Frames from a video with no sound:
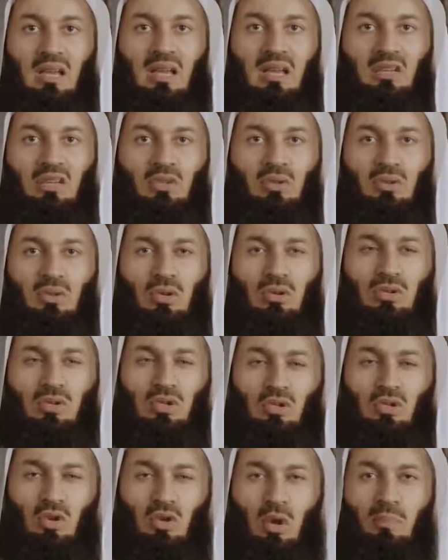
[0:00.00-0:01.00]
It should not
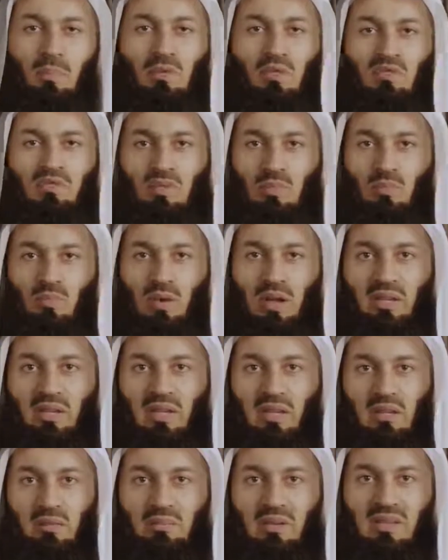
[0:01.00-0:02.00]
stop you from
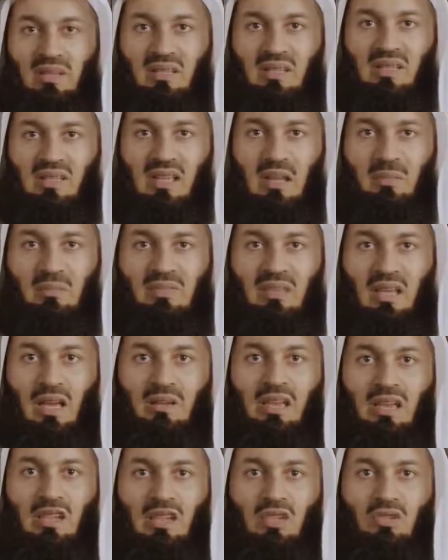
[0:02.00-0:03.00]
working, but at the same
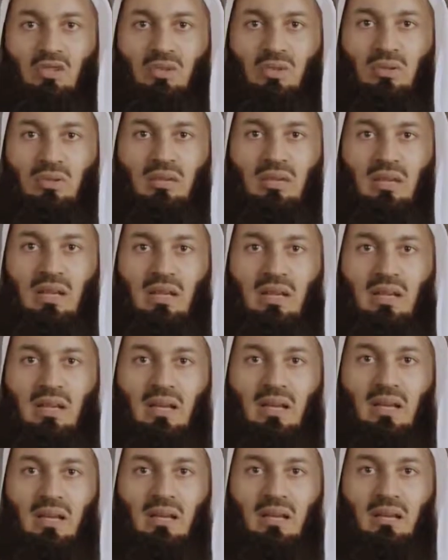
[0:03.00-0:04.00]
time, it should
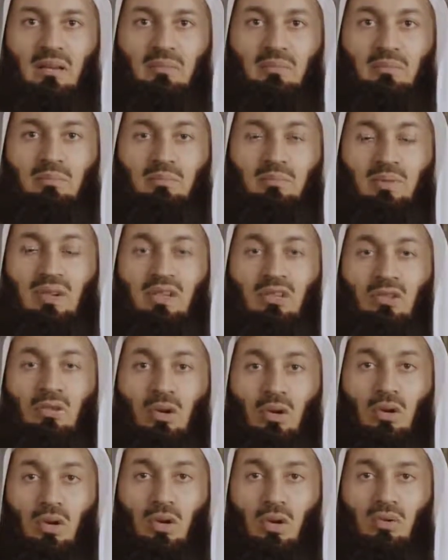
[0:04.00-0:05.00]
bring you
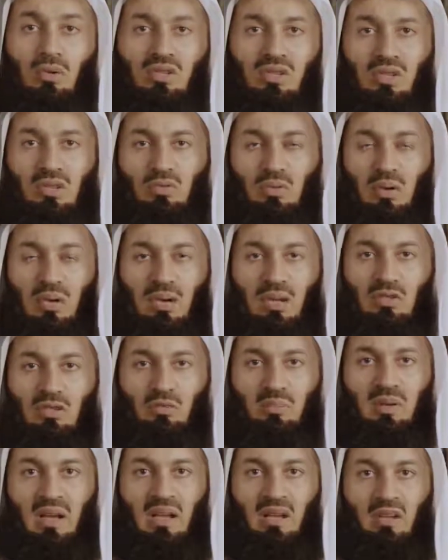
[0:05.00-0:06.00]
closer to Allah
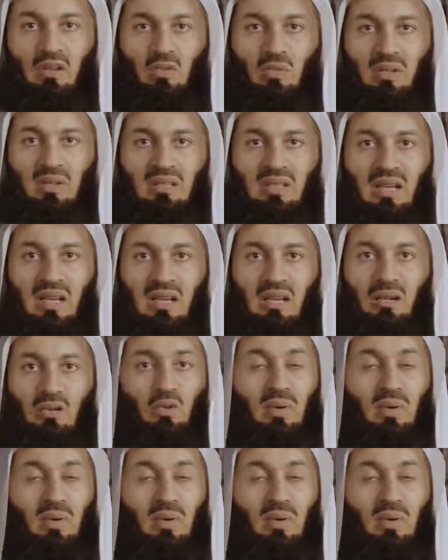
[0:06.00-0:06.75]
subhanahu wa ta'ala.